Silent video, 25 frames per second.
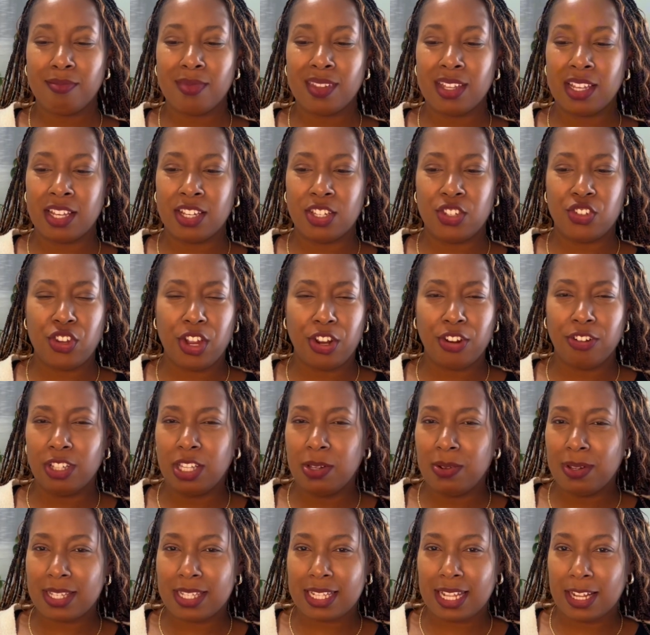Because generally
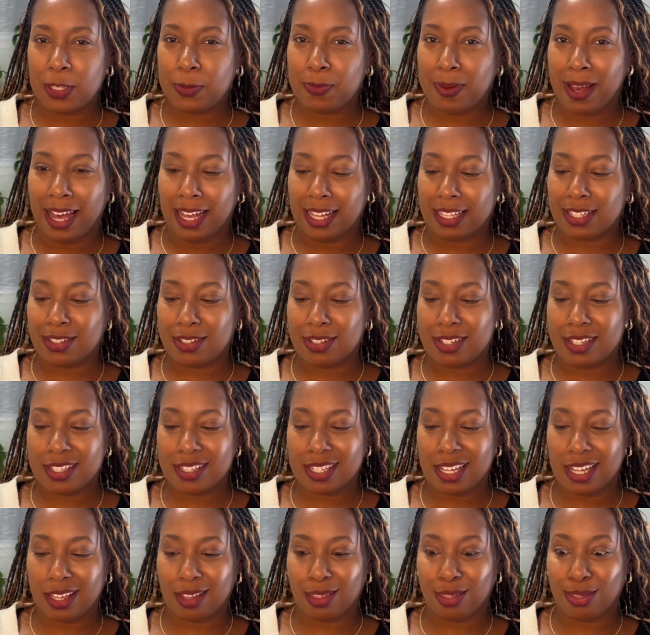with slouch bags, you just
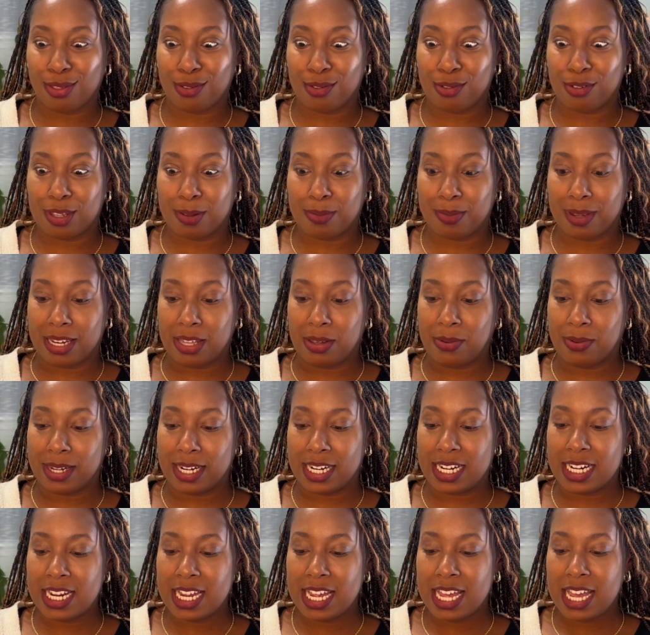like throw them
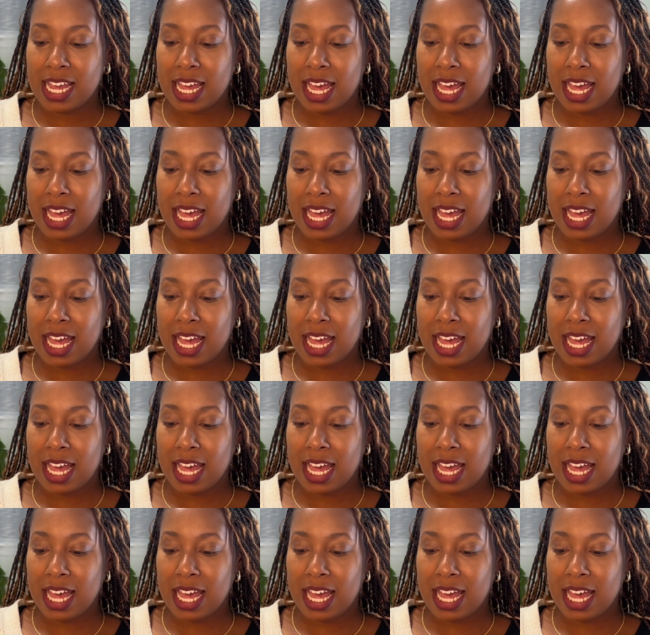anywhere,